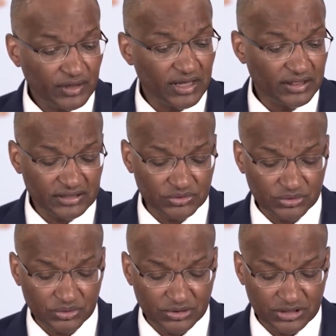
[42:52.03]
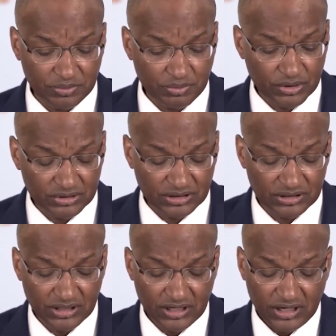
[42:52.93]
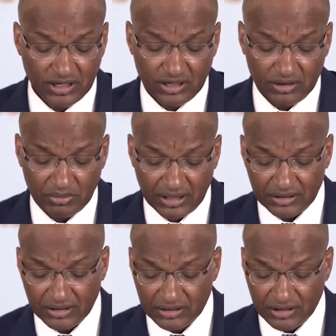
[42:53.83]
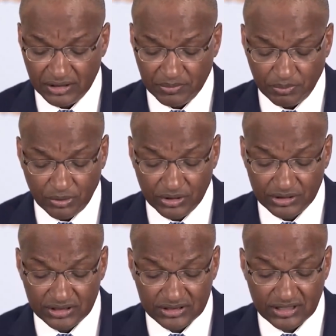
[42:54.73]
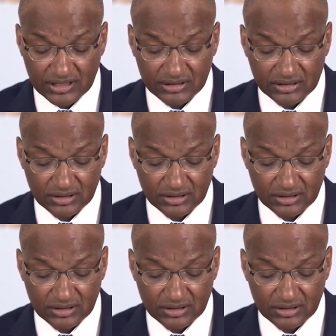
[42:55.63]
That's what we reported. But I think the point is that